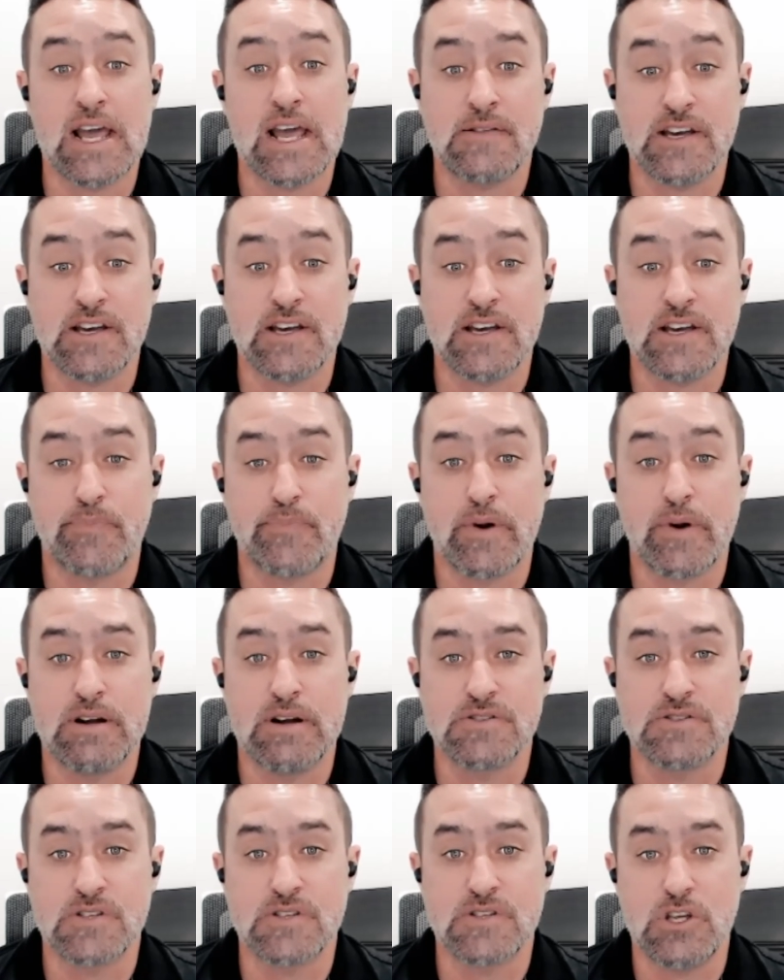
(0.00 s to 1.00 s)
the
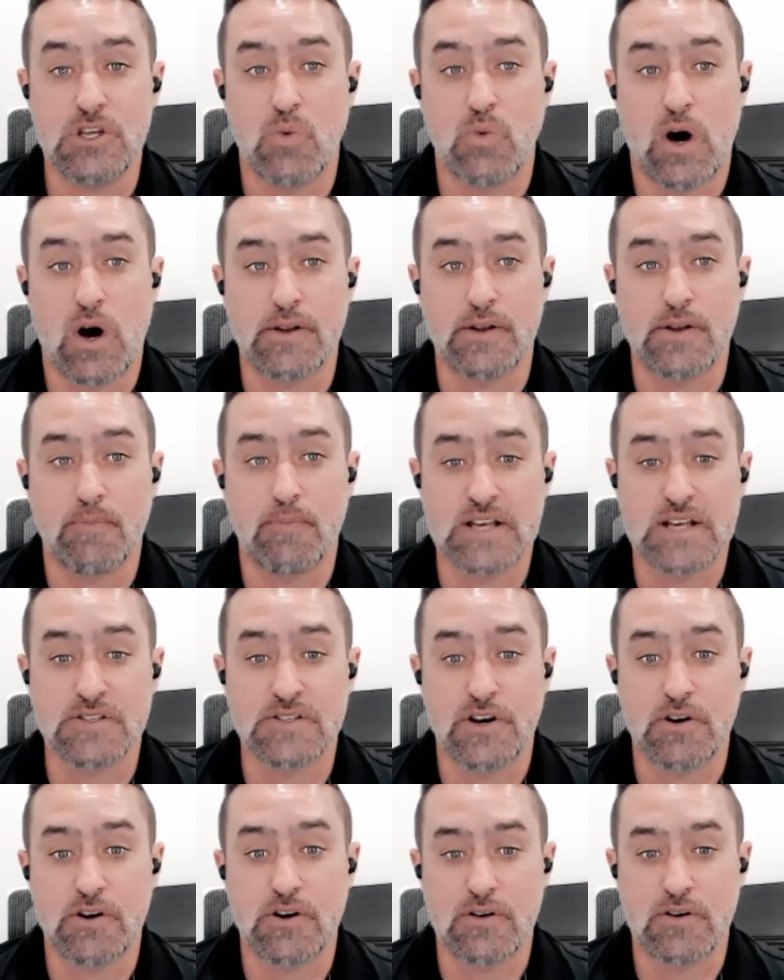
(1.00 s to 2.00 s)
experience that you want based
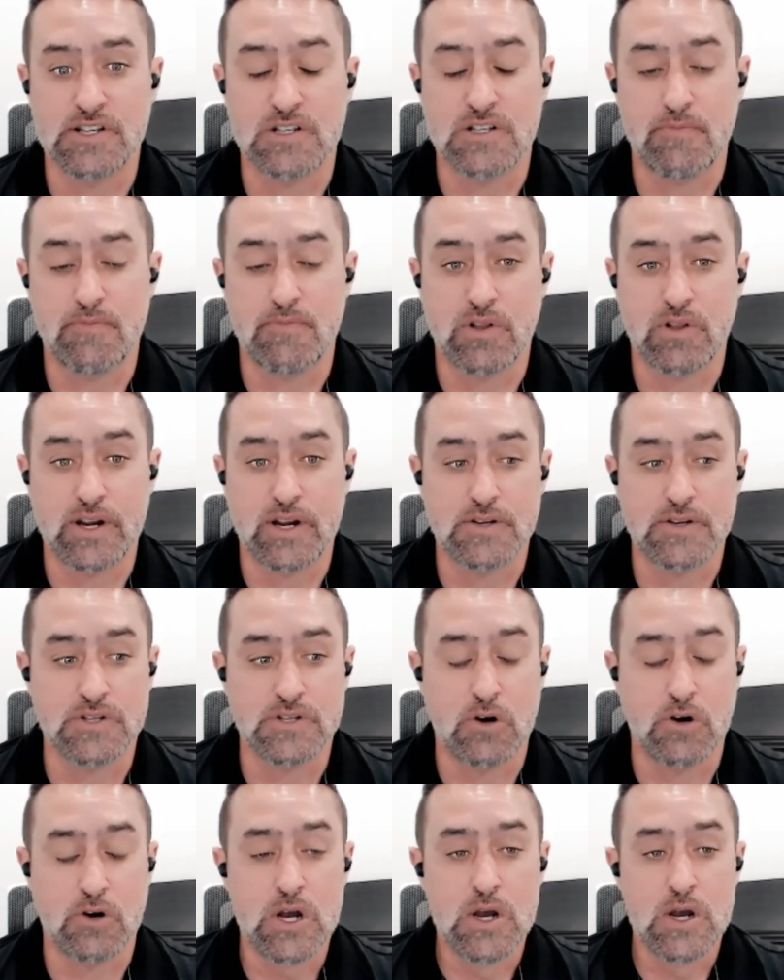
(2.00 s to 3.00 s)
on your disability.
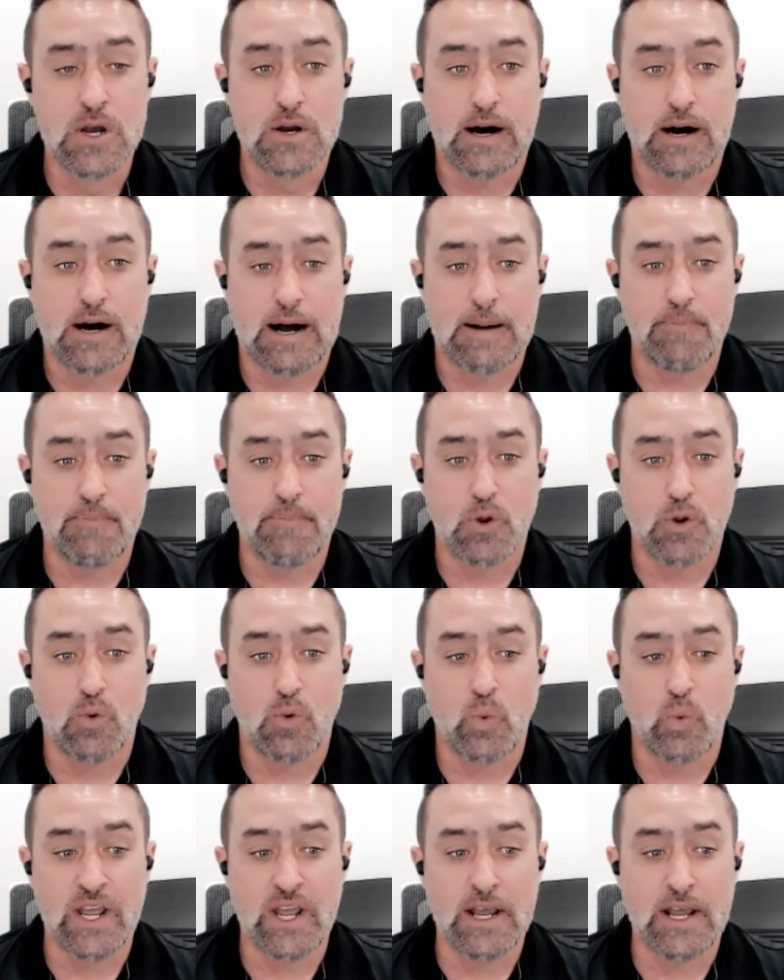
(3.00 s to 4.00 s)
So
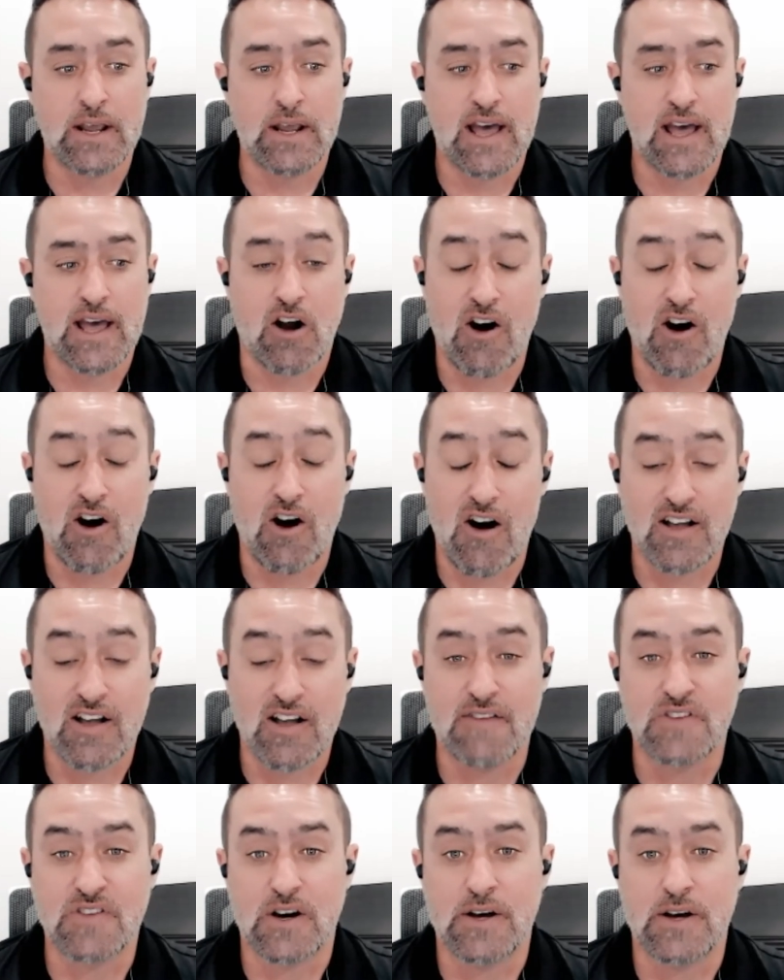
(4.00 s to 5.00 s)
we at Hawk
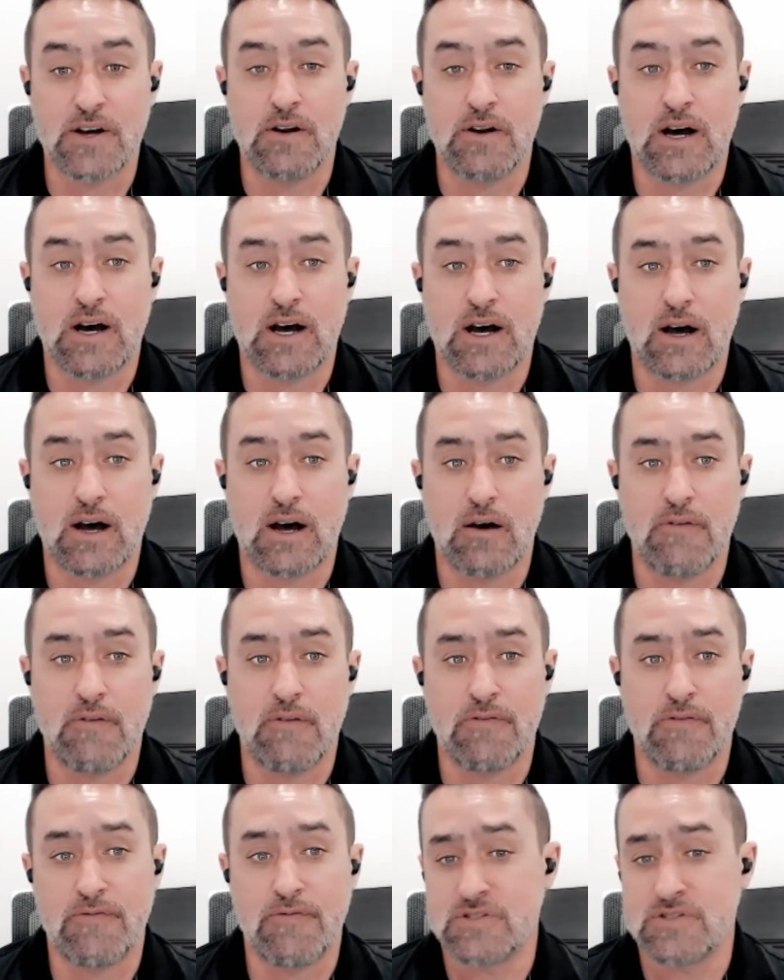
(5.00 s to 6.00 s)
have done
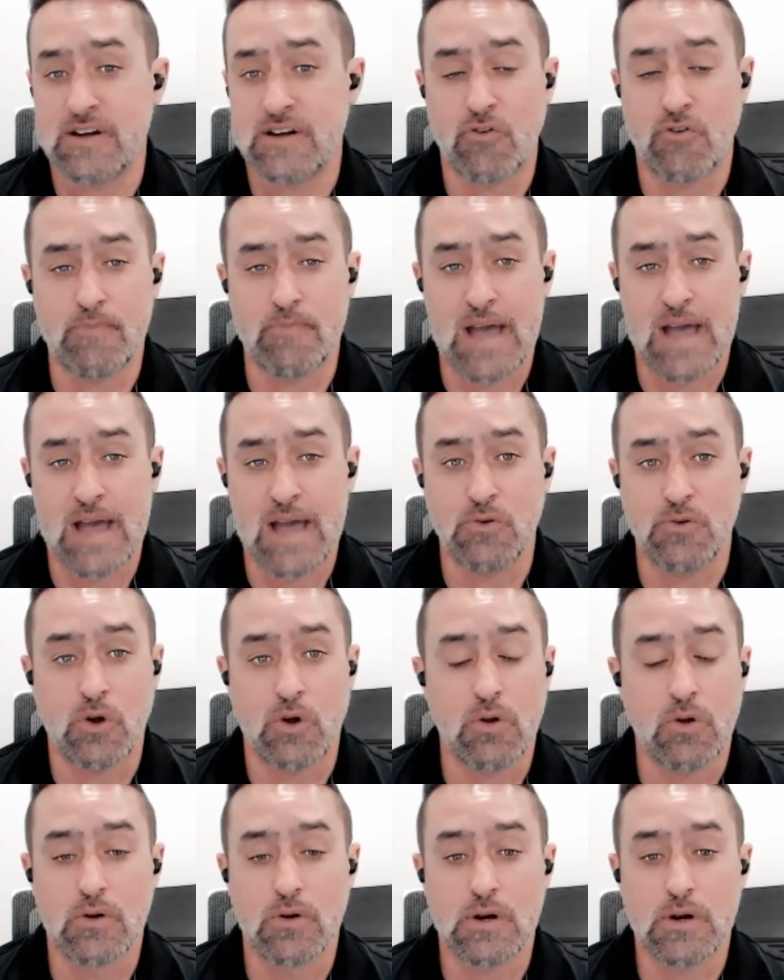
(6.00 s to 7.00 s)
several
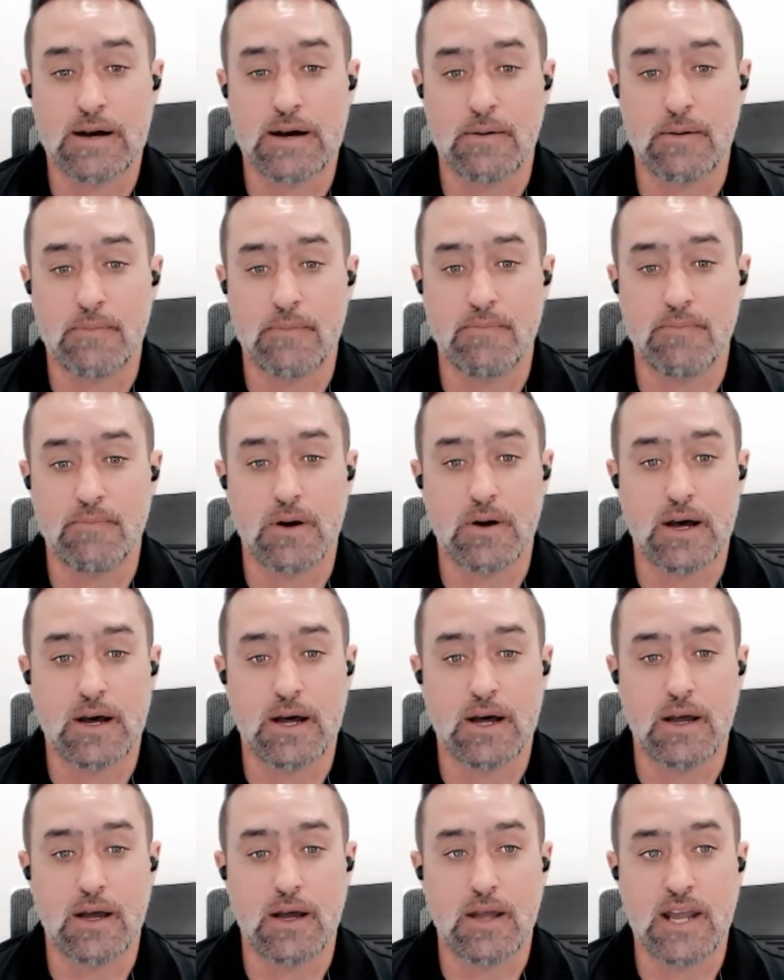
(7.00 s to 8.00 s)
manual
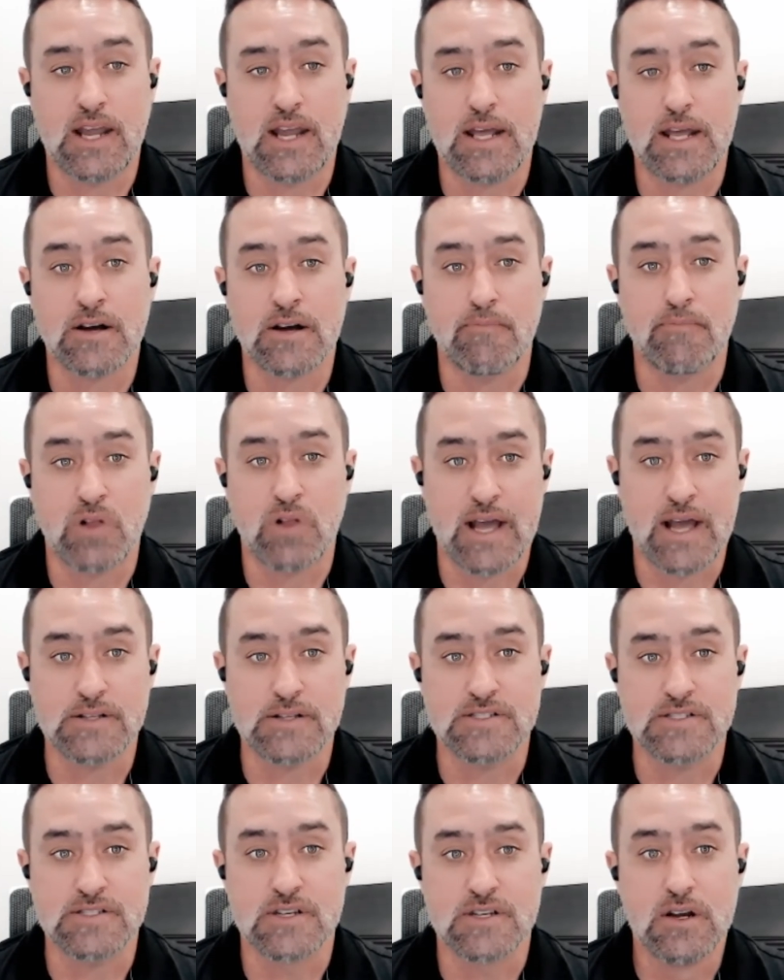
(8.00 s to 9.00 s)
ADA
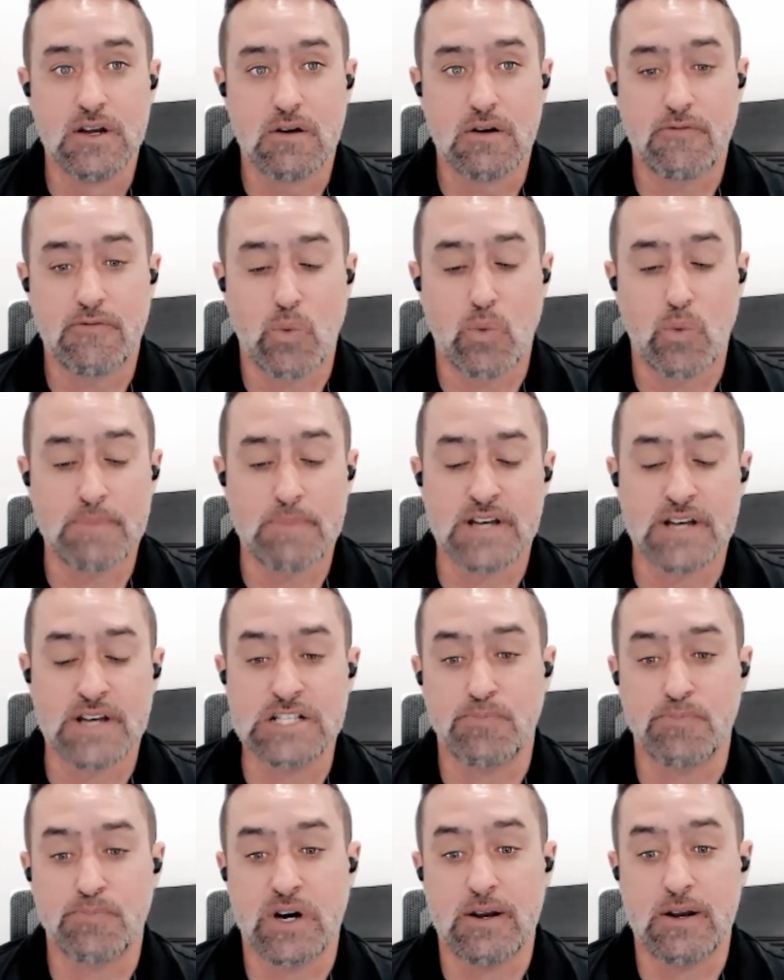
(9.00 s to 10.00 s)
compliance for
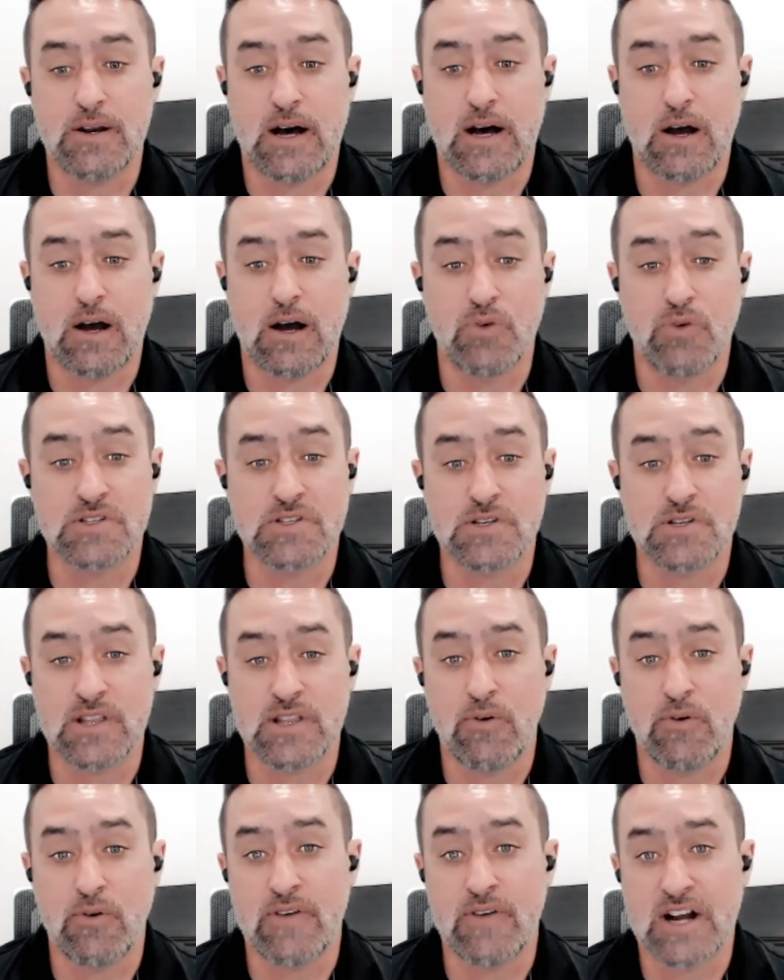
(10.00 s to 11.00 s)
websites, but
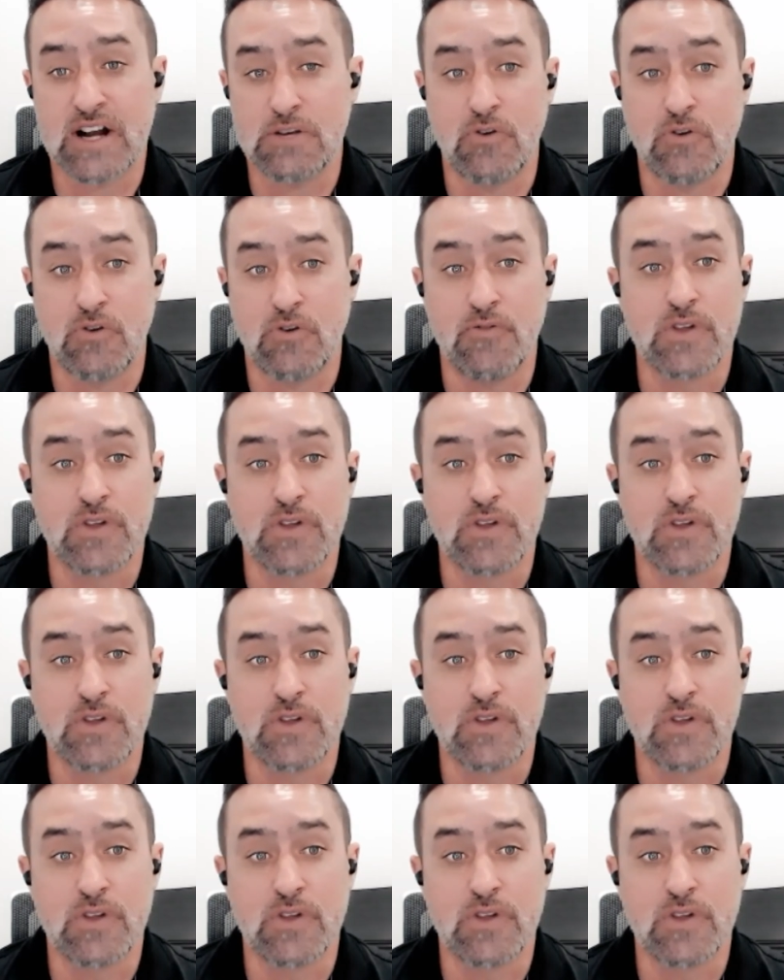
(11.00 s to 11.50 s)
recently we've actually moved